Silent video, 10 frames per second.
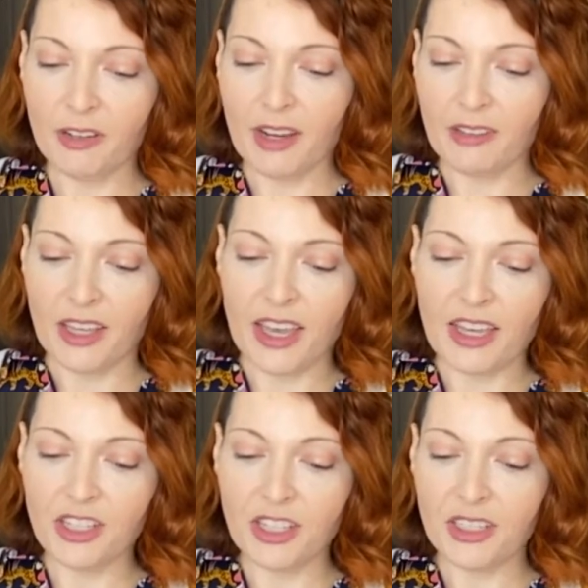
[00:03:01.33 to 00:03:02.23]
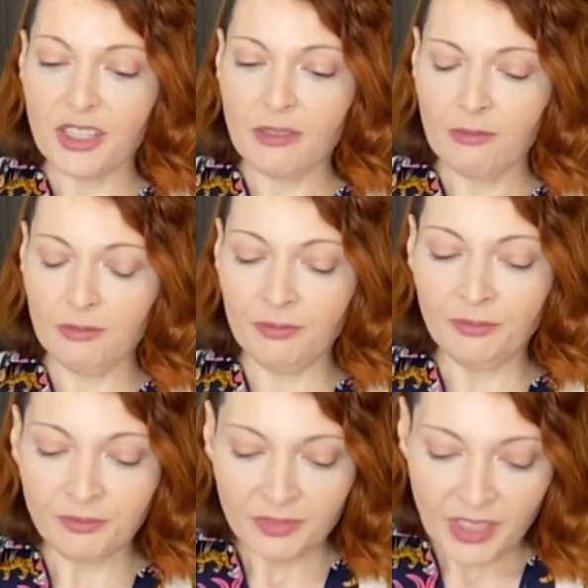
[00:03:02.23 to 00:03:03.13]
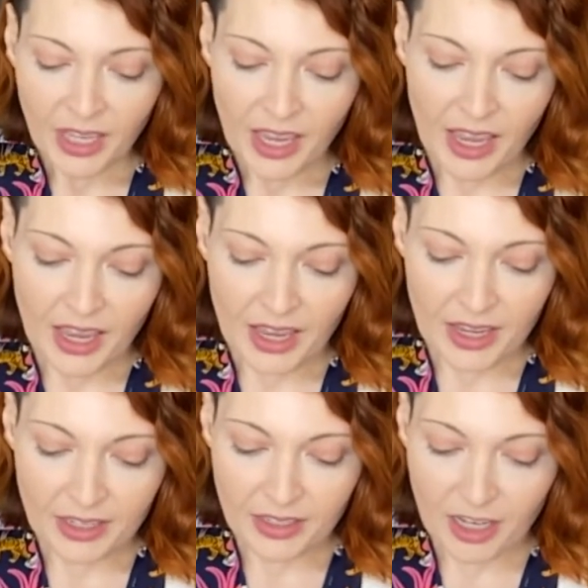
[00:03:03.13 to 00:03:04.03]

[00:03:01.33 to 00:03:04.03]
around the edges, and